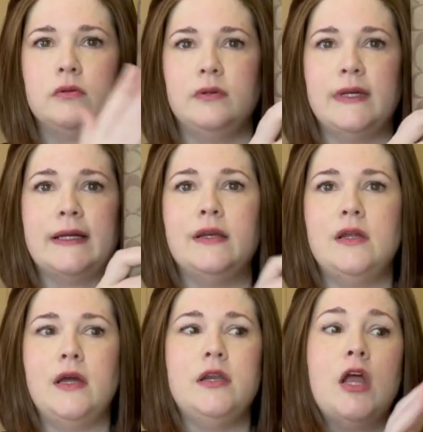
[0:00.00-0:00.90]
like
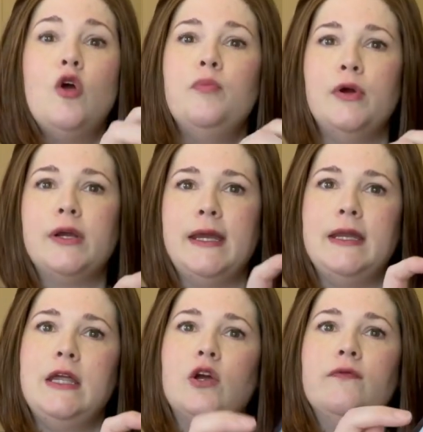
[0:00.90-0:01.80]
a notebook
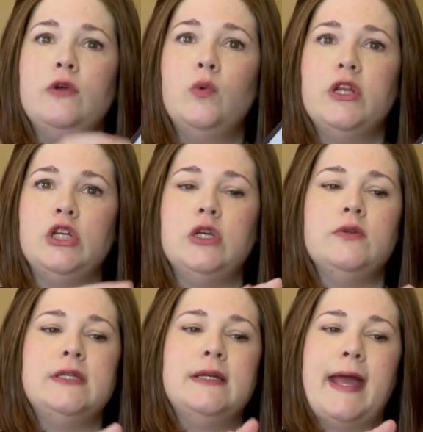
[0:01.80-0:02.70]
in here if you wanted to
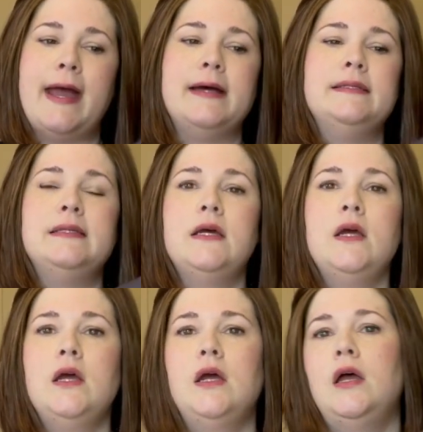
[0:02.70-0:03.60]
use it as
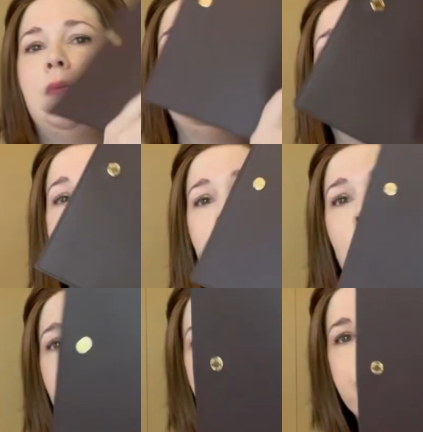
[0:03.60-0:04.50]
a
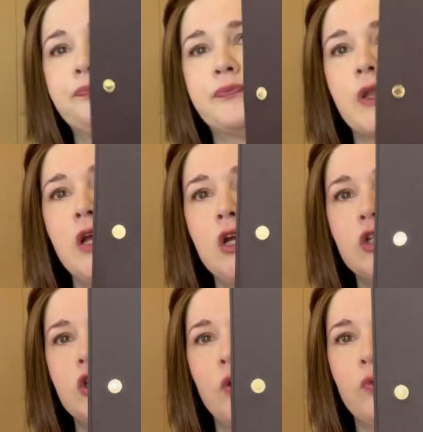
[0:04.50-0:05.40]
planner.
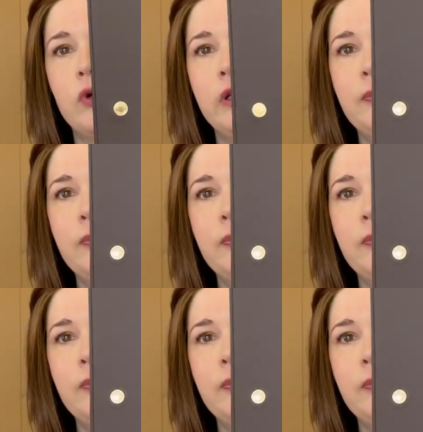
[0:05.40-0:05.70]
So really